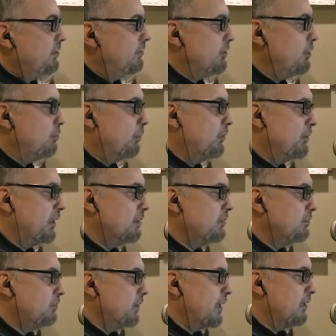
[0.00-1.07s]
of
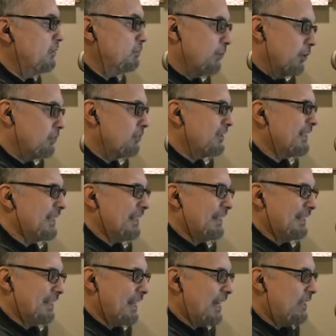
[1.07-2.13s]
deportation raids mostly
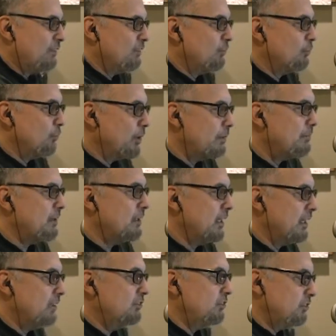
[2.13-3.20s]
against women
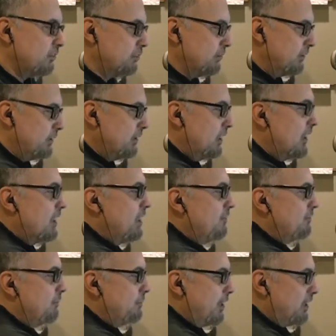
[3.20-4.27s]
and children
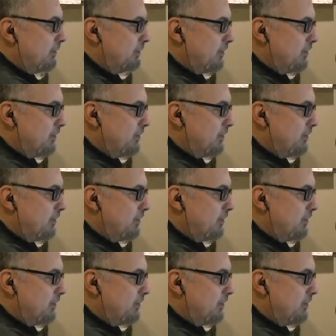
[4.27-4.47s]
from El